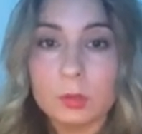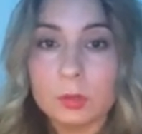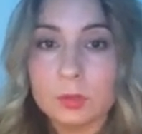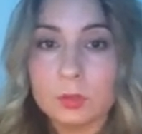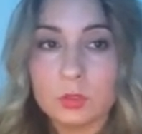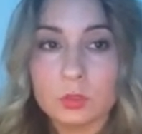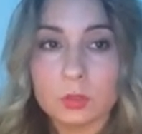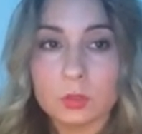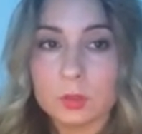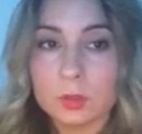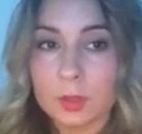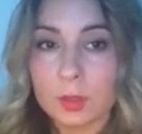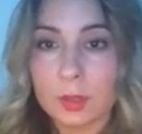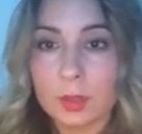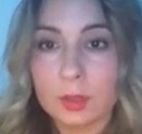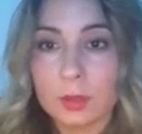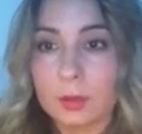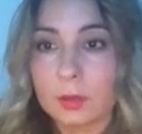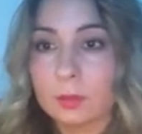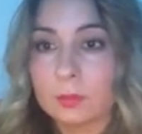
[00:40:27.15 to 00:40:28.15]
It's just
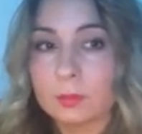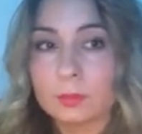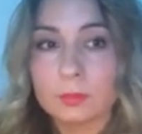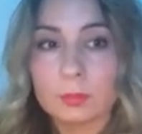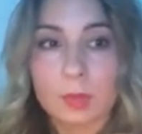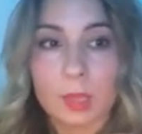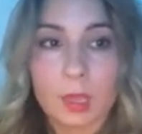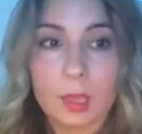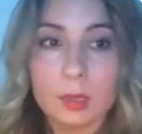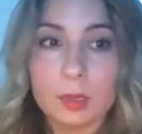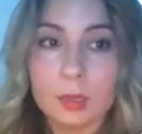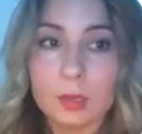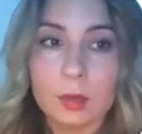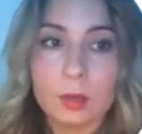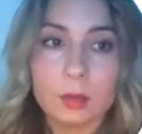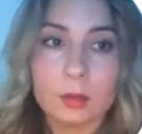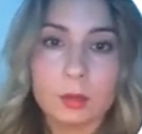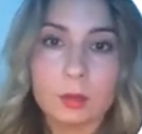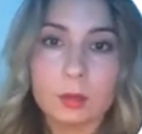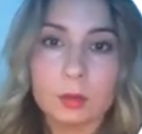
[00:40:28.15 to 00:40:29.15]
like any
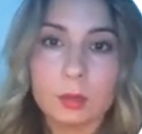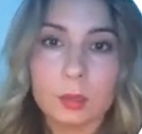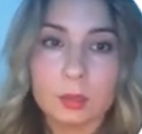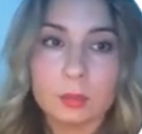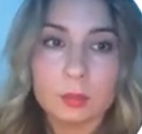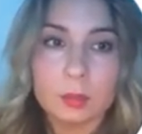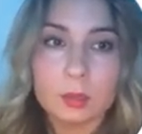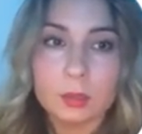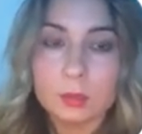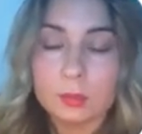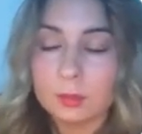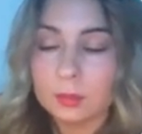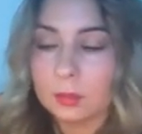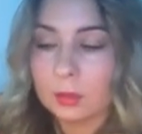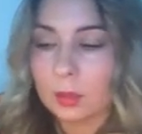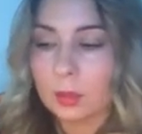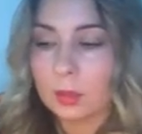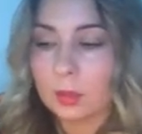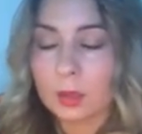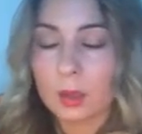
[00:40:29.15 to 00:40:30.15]
other illness,
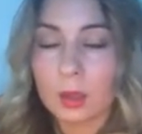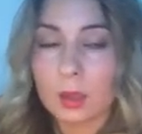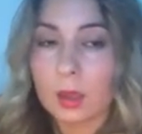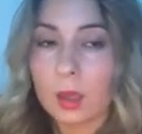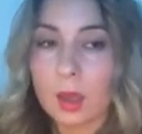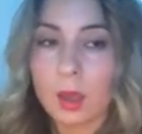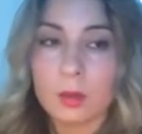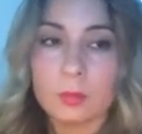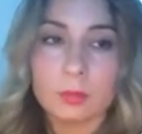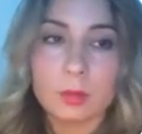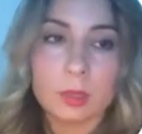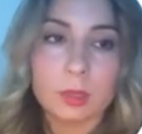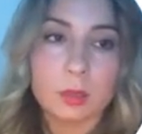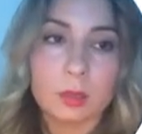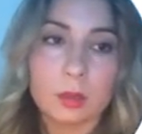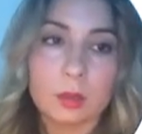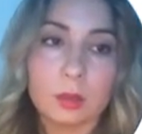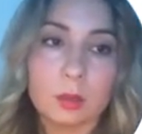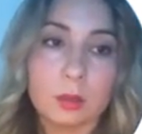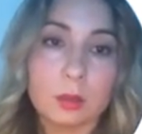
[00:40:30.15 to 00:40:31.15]
like
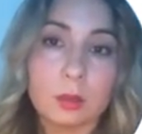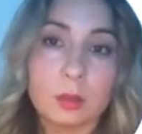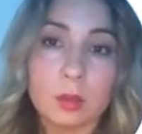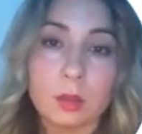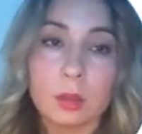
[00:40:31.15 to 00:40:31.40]
having a